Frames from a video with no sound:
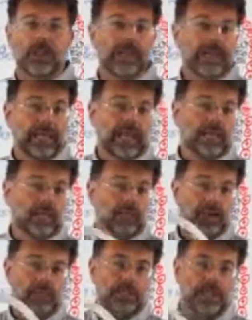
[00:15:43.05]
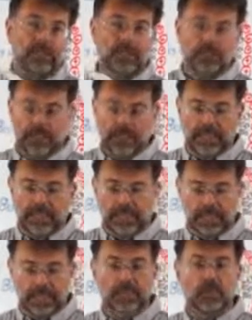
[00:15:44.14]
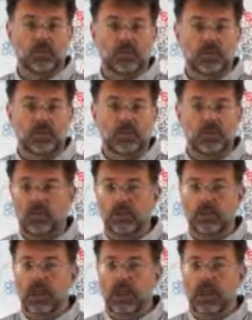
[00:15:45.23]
Like at the Paracelsus clinic in Switzerland, Dr.